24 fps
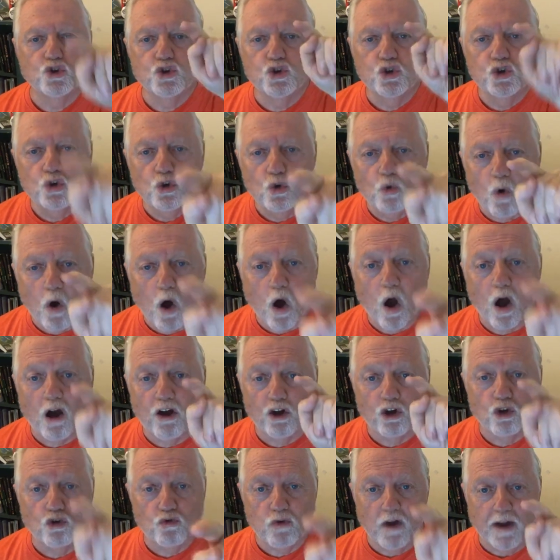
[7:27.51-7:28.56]
you are
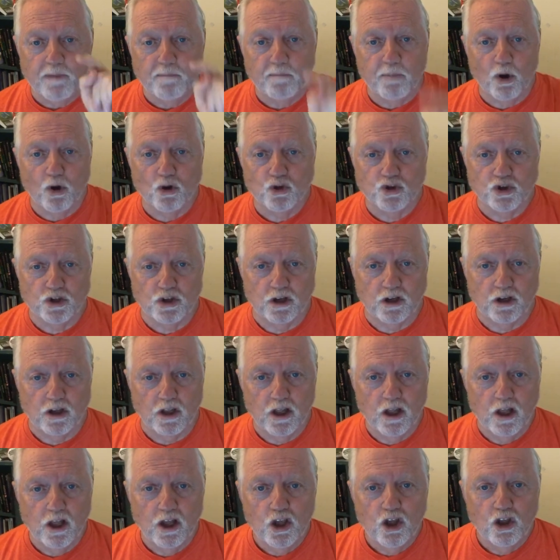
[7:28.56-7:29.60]
a great person.
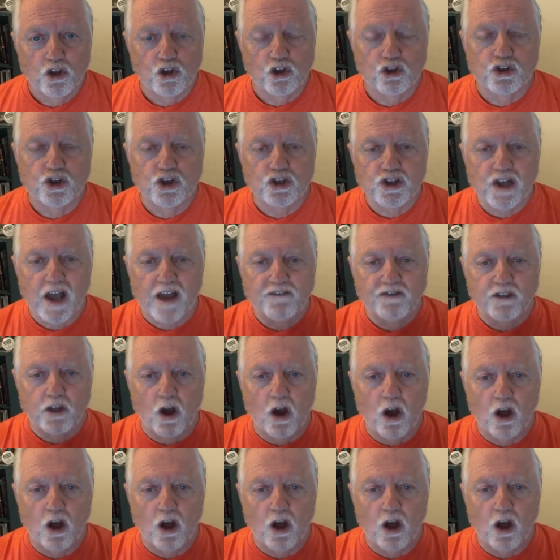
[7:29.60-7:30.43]
You just have to